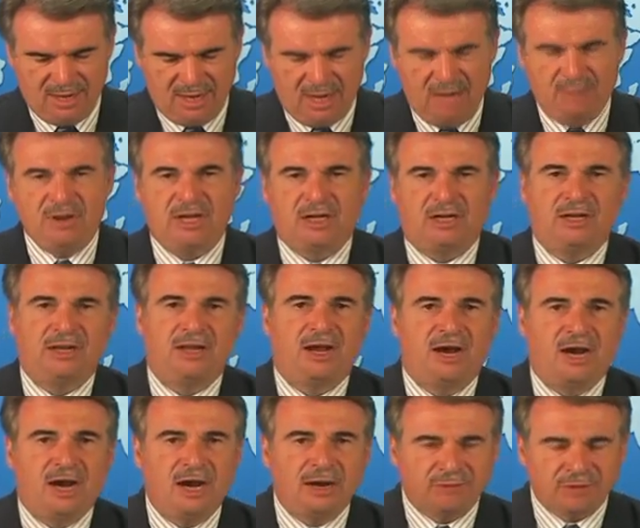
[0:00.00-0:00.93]
Immediately
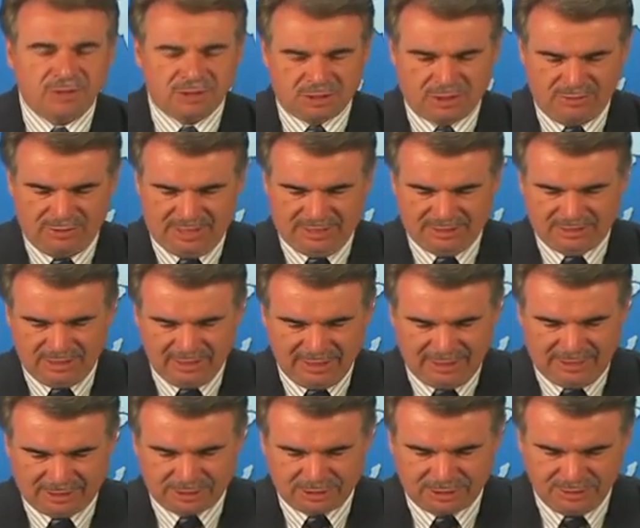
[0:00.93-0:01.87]
after the US
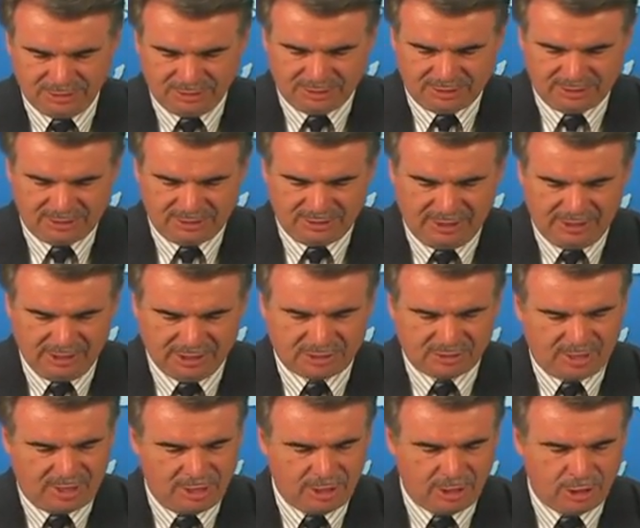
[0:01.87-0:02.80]
elections,
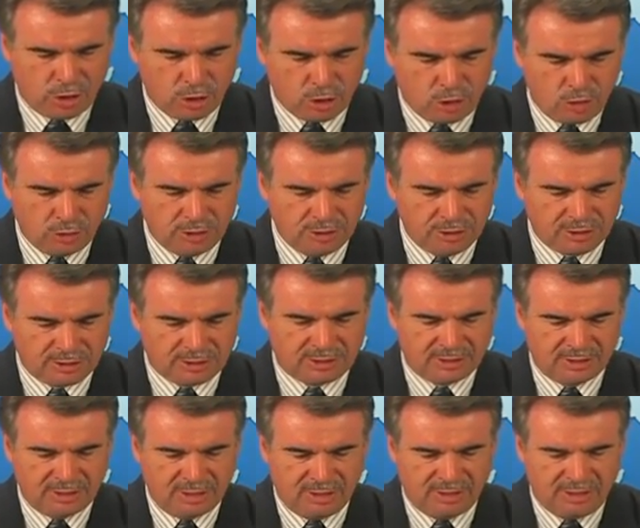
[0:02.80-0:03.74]
Israel
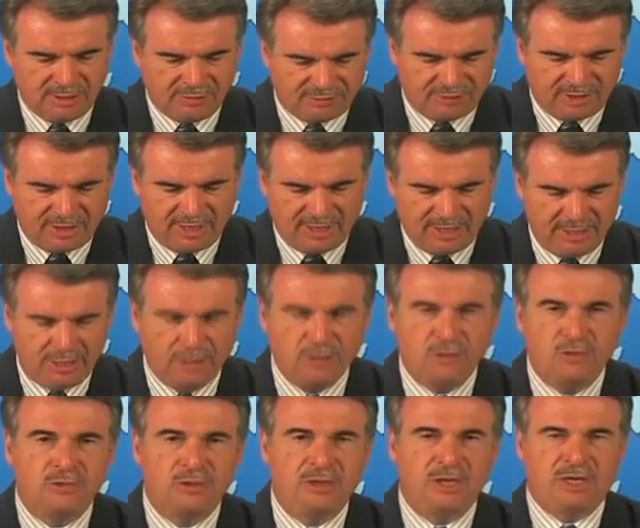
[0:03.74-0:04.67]
couldn't defy a
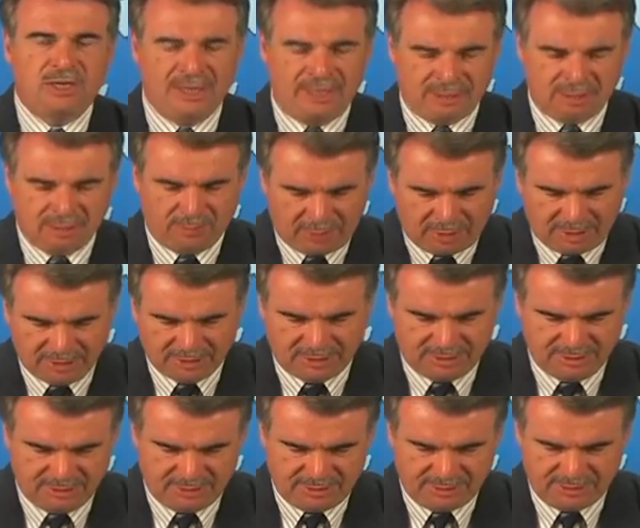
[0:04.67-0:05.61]
newly elected
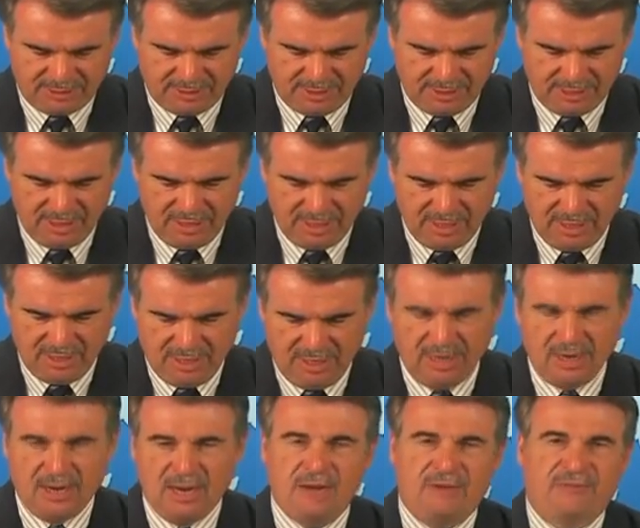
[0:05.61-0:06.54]
president,
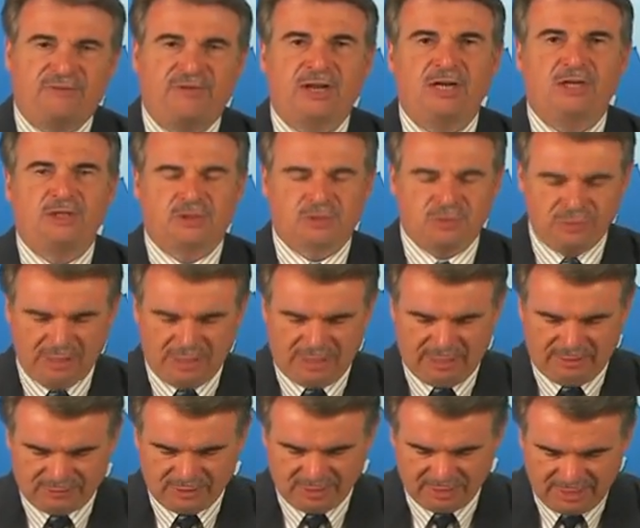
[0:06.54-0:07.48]
and fairly soon
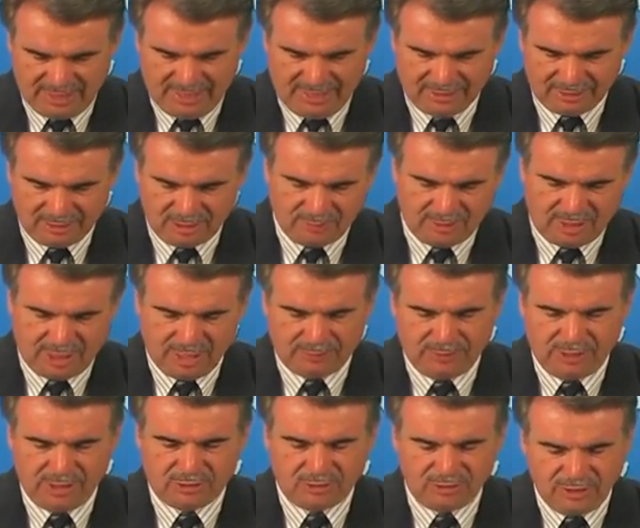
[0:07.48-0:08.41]
after that it might
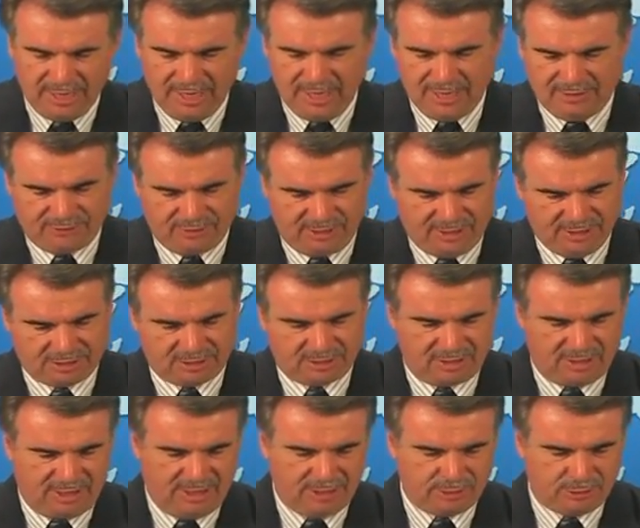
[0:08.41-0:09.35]
be too late for
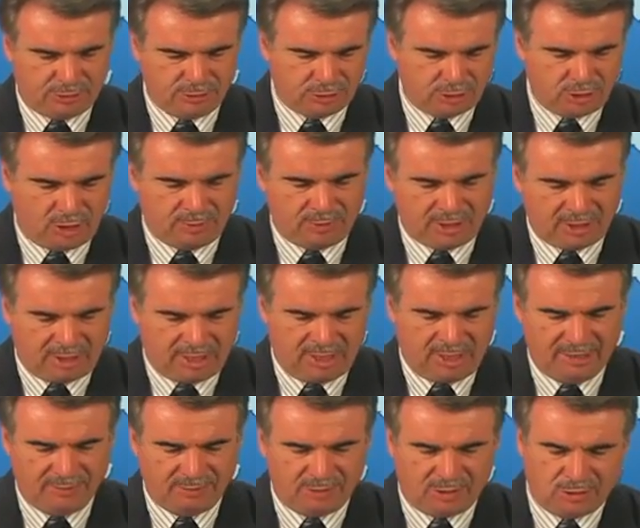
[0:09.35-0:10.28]
Israel to stop
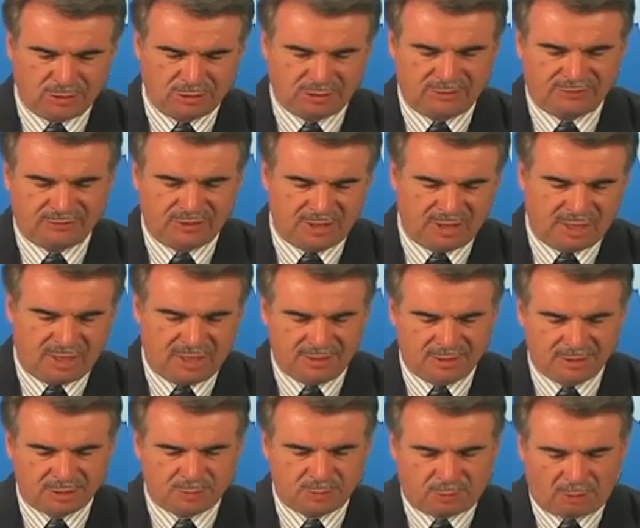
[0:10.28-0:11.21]
Iran because of the
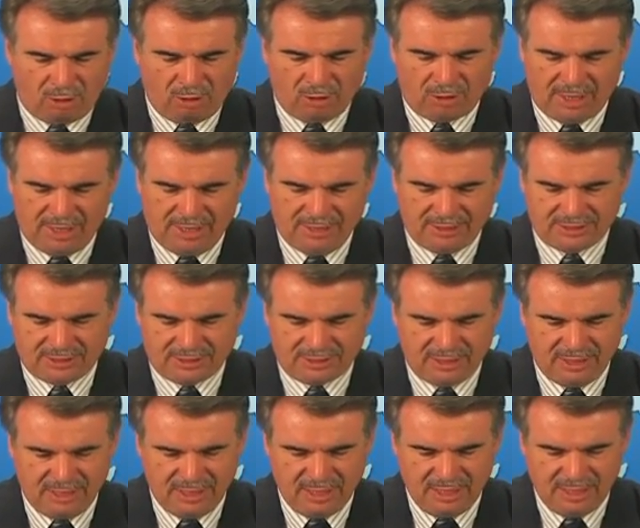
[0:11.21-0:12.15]
Iranians'
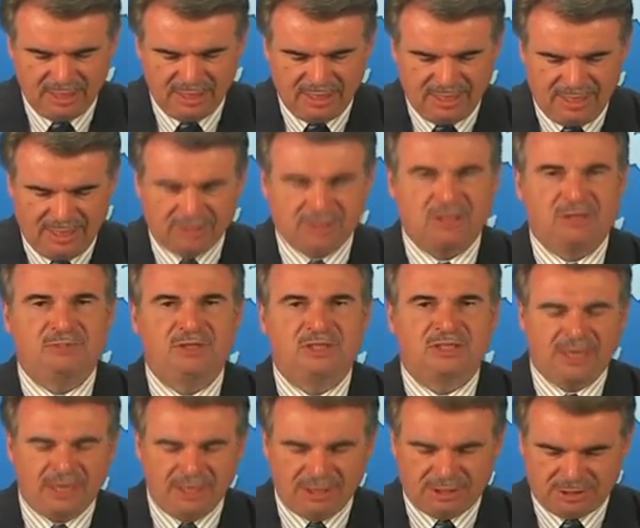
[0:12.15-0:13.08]
progress and the
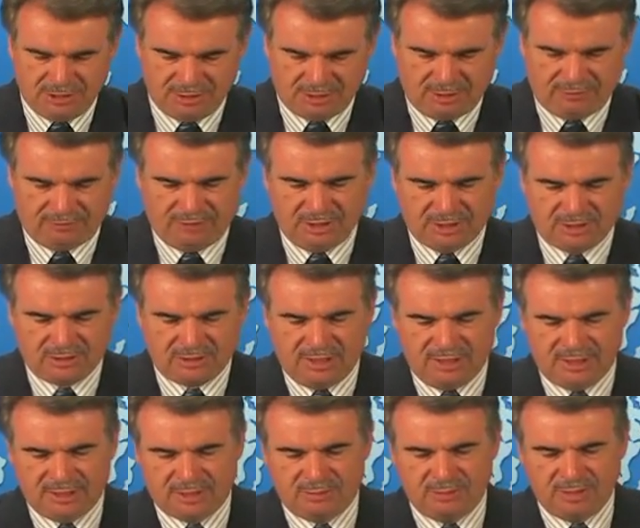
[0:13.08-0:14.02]
limitations of
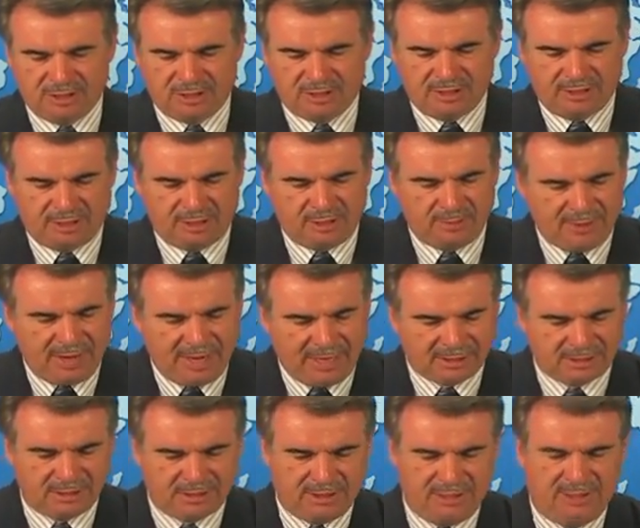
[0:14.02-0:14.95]
Israel's military
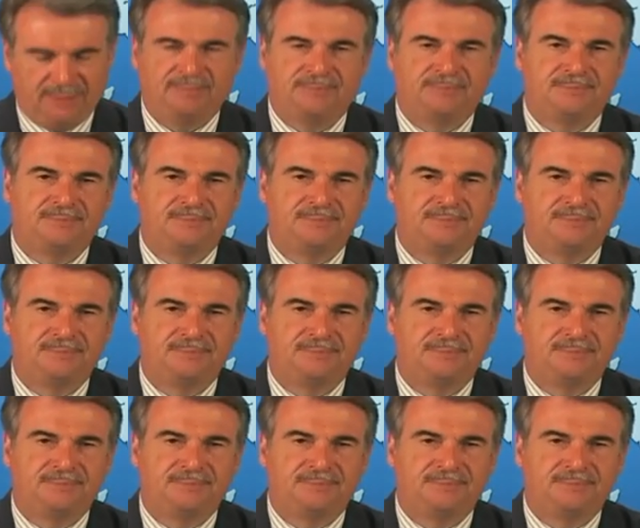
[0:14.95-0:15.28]
capacity.